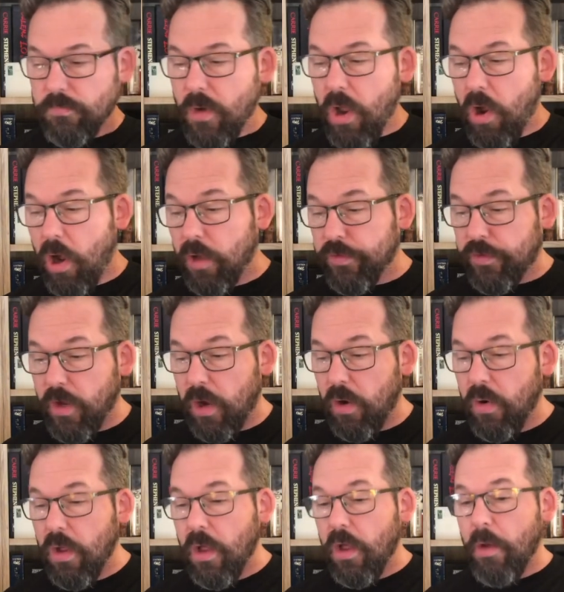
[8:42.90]

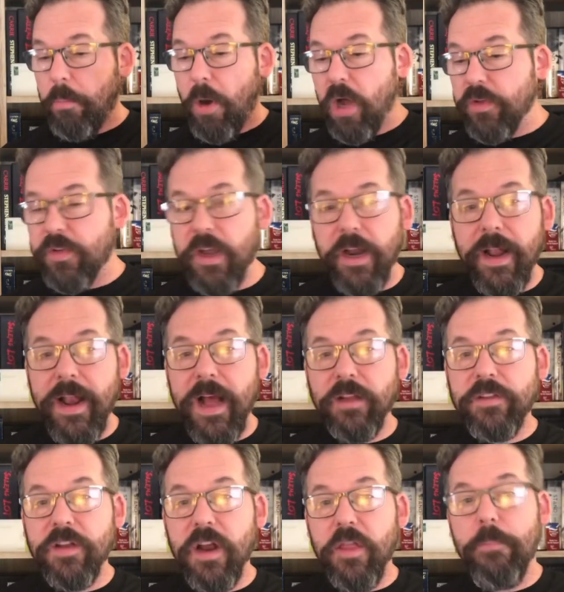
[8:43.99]
Also, Paul's going to announce
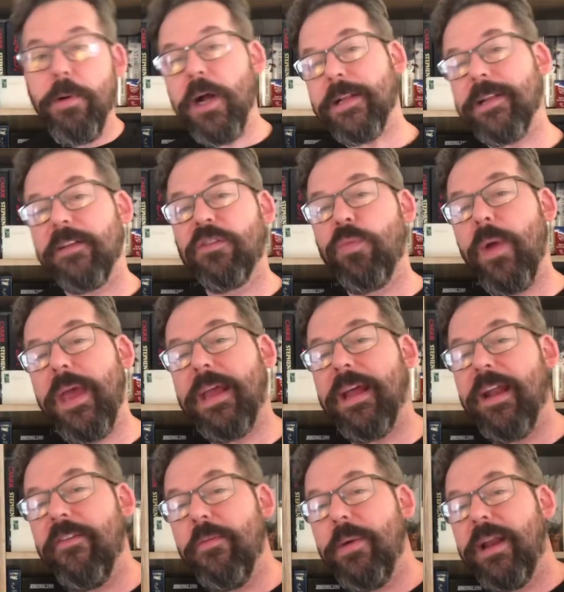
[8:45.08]
another book this week, and
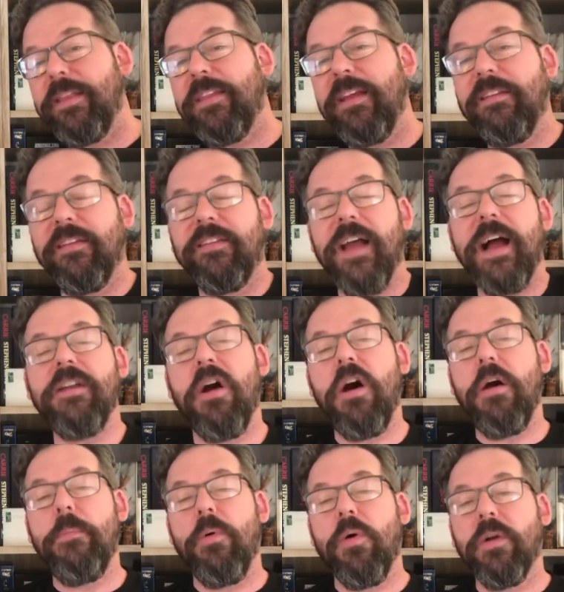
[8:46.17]
everybody thinks it's Ania
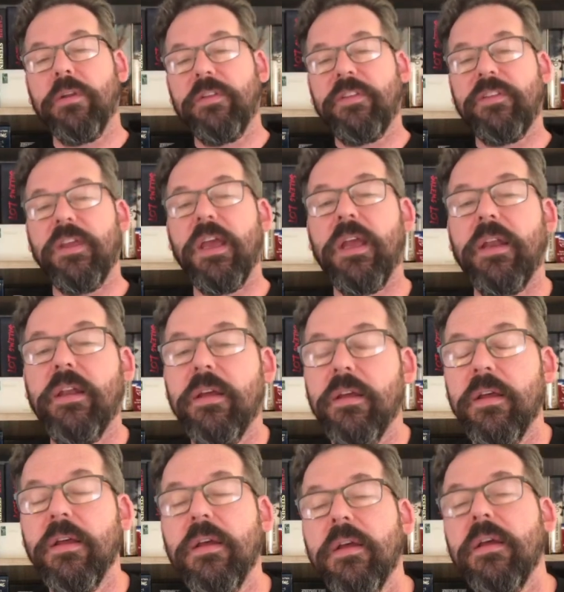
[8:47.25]
Ahlborn Seed.
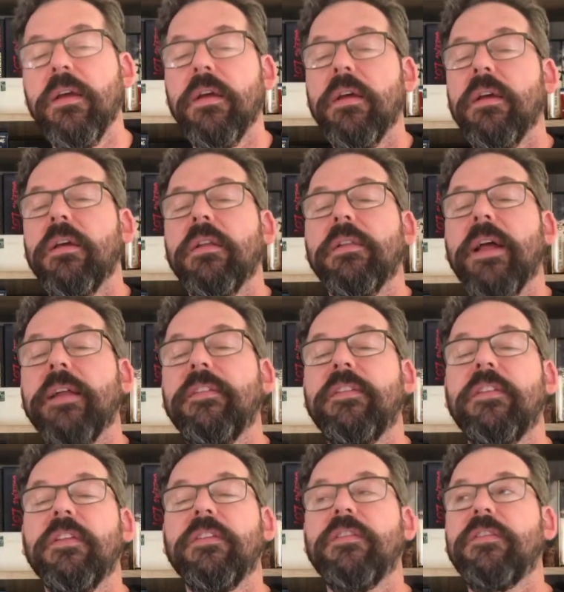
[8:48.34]
That's
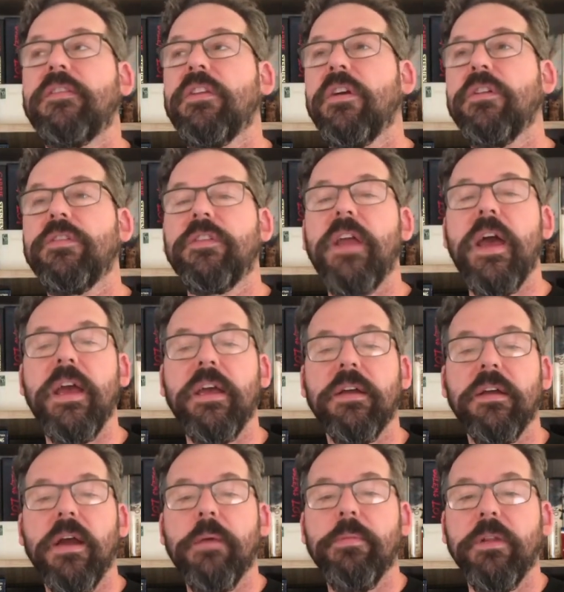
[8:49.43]
this Thursday,
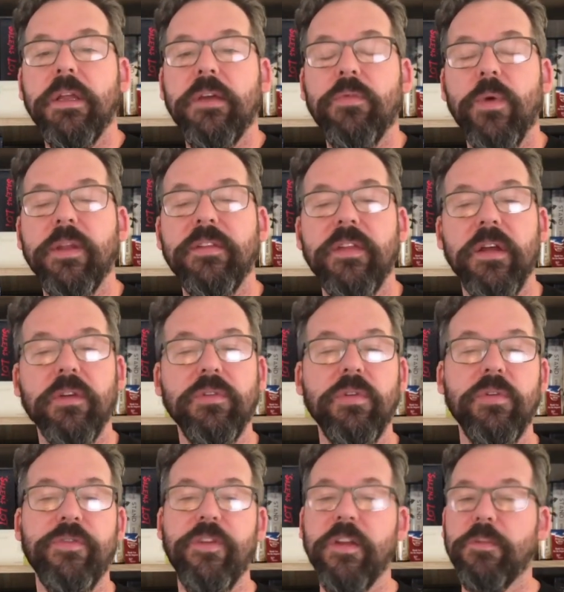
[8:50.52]
I believe. Wednesday he'll do a
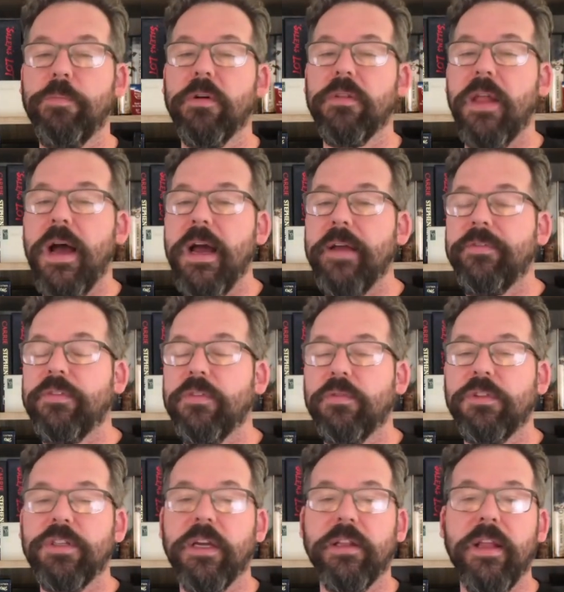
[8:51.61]
Facebook Live, so
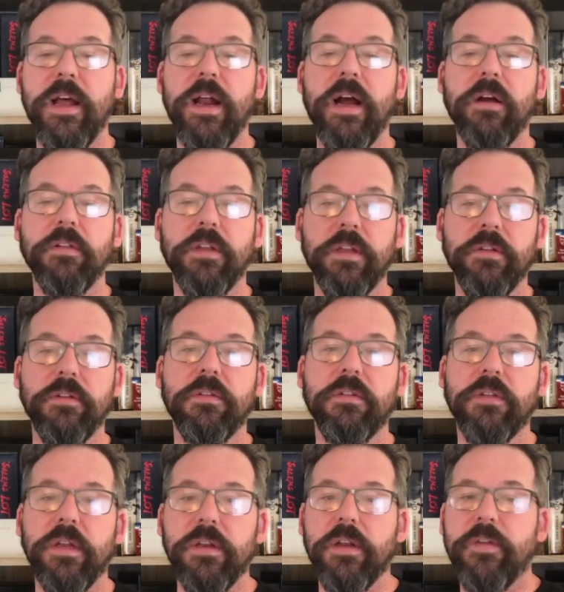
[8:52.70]
check that out, and then
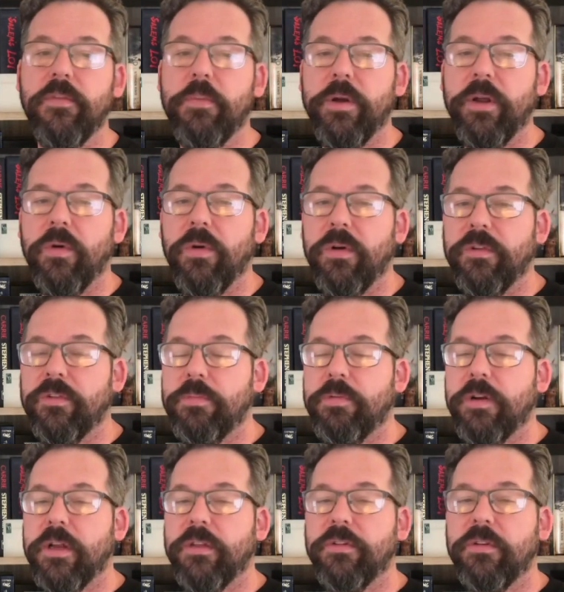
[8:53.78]
then everybody orders the book
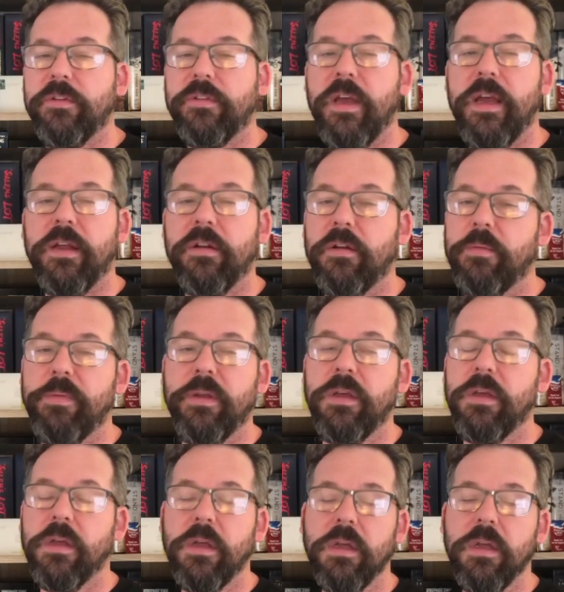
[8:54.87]
on Thursday, and it'll be
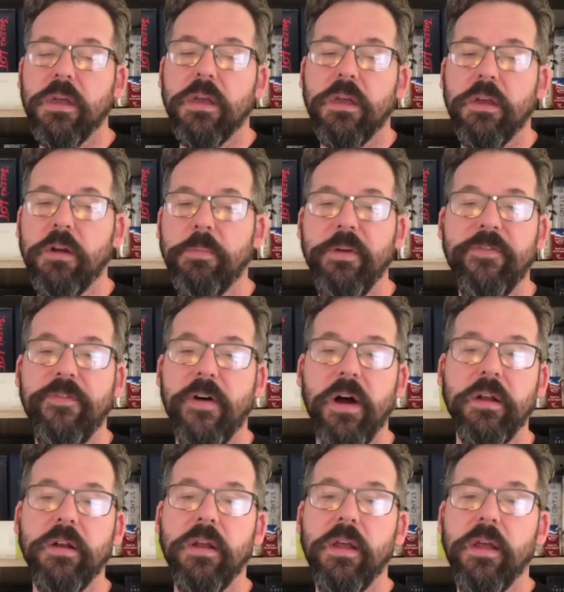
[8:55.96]
it'll be fun.